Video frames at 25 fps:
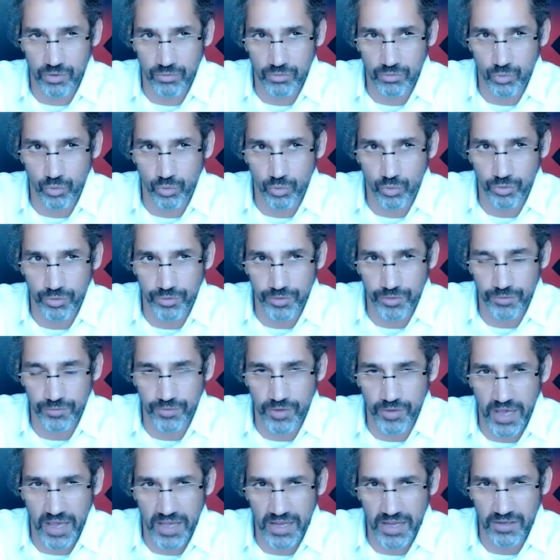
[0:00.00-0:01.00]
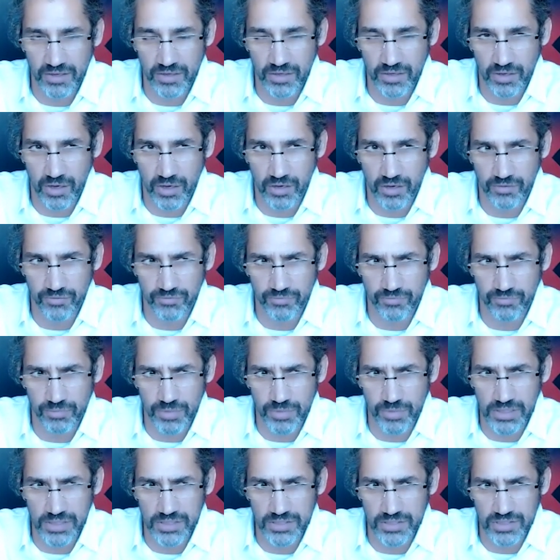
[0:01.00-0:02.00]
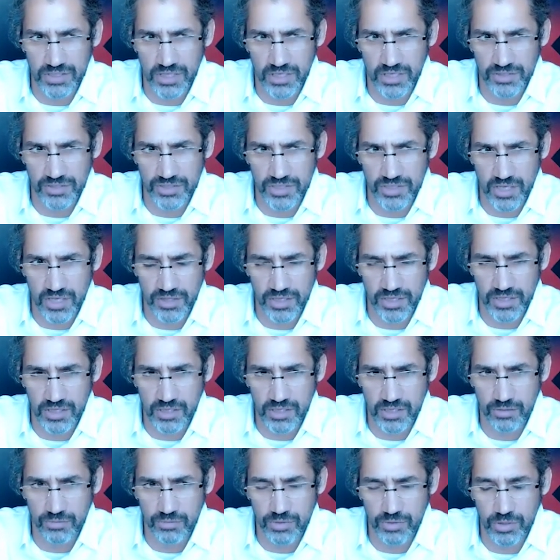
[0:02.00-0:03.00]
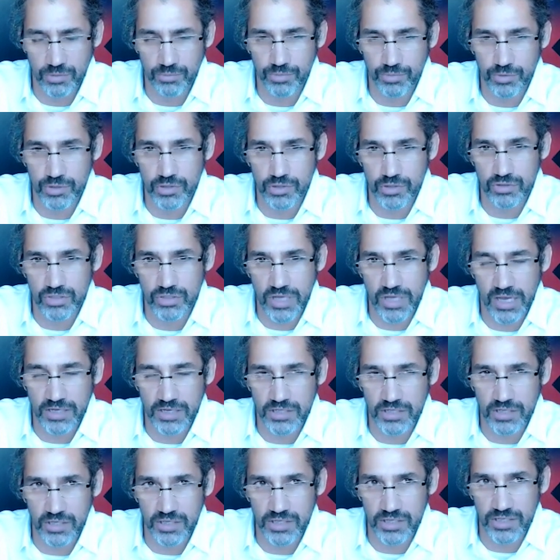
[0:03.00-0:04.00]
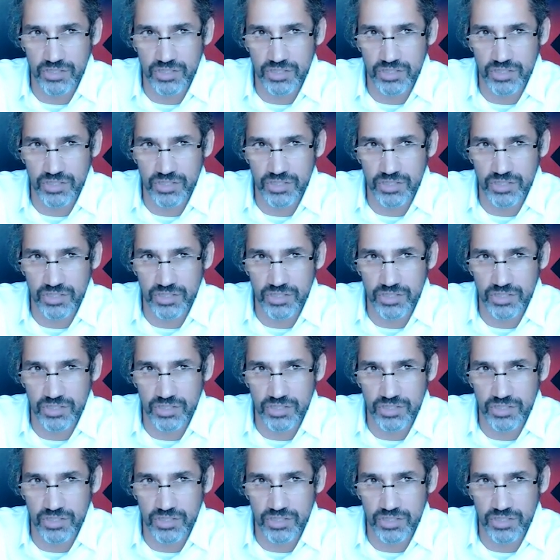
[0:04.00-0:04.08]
north of 8.5 million tons, I think you produce annually.